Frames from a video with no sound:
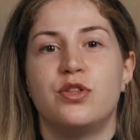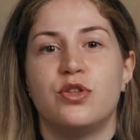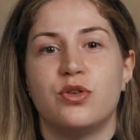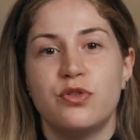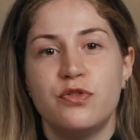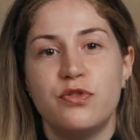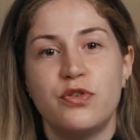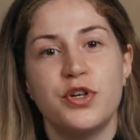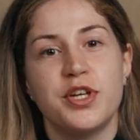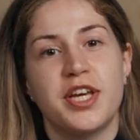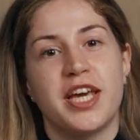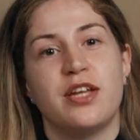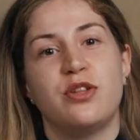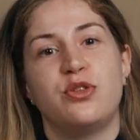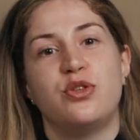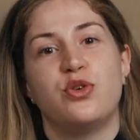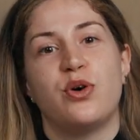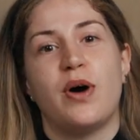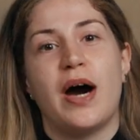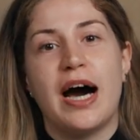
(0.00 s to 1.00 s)
Don't
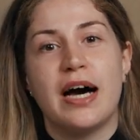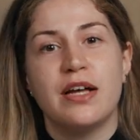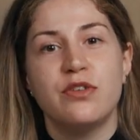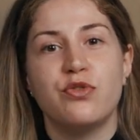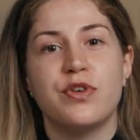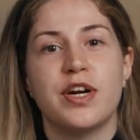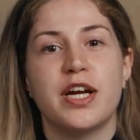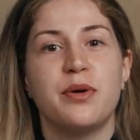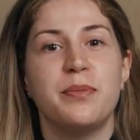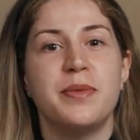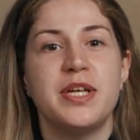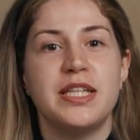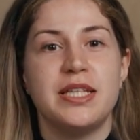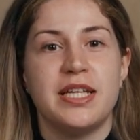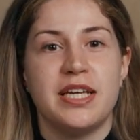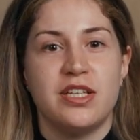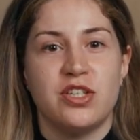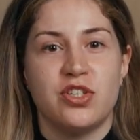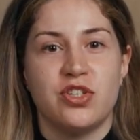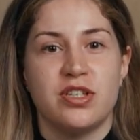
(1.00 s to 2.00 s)
forget to add
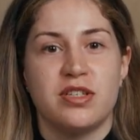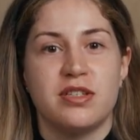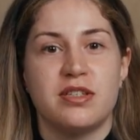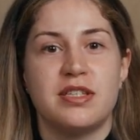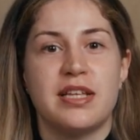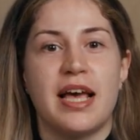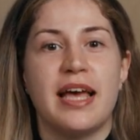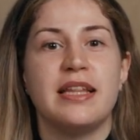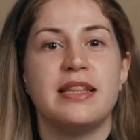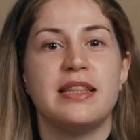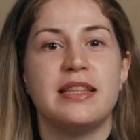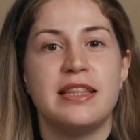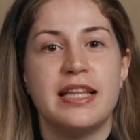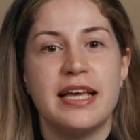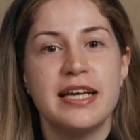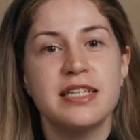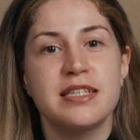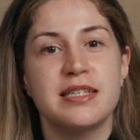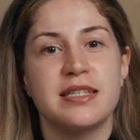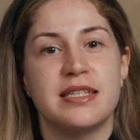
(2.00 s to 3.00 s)
recommendations and
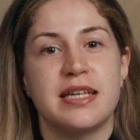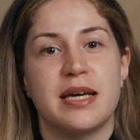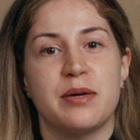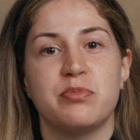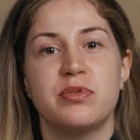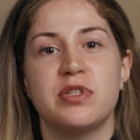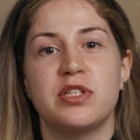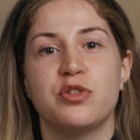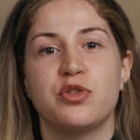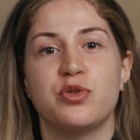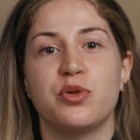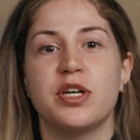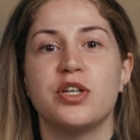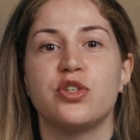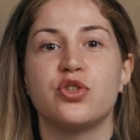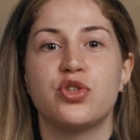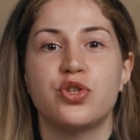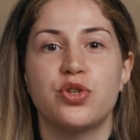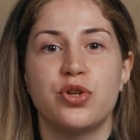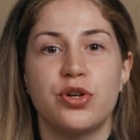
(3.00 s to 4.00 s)
next steps to
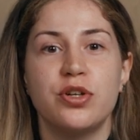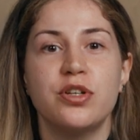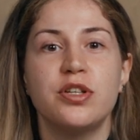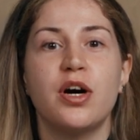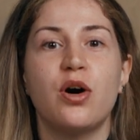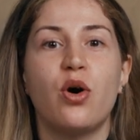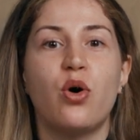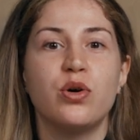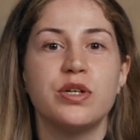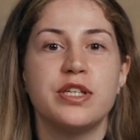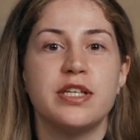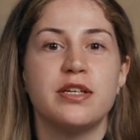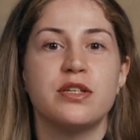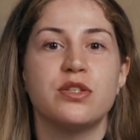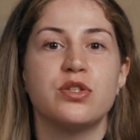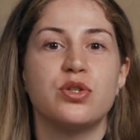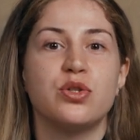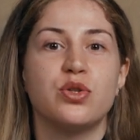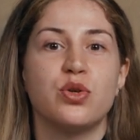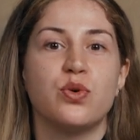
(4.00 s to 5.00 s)
ensure the
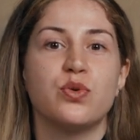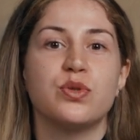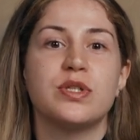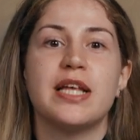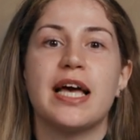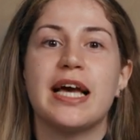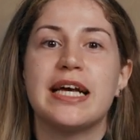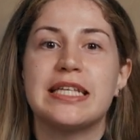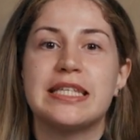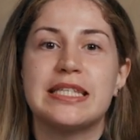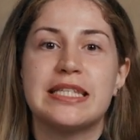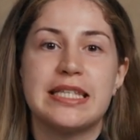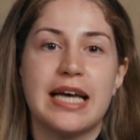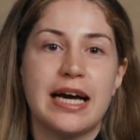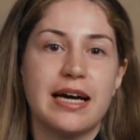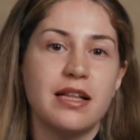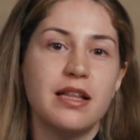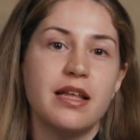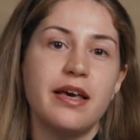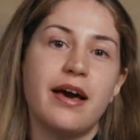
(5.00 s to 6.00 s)
audience knows
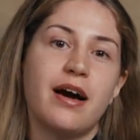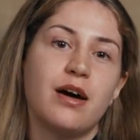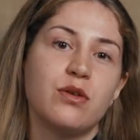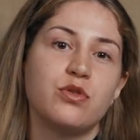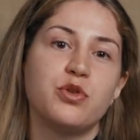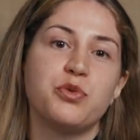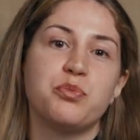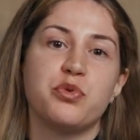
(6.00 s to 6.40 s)
exactly how to